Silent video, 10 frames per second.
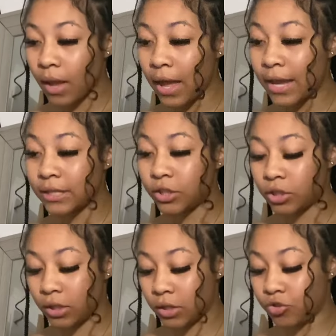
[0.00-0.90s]
has
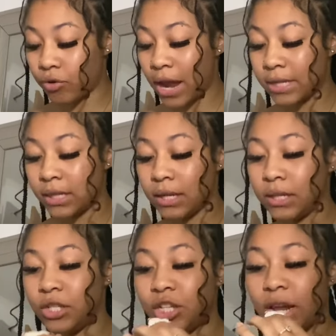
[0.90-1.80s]

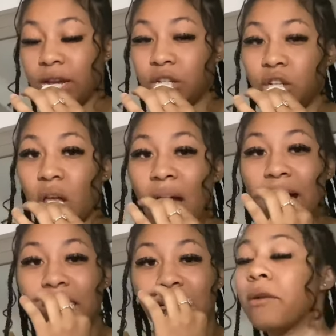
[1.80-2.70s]
drastically changed
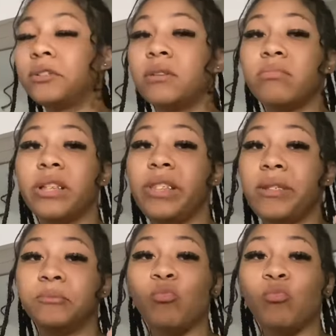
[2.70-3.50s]
completely.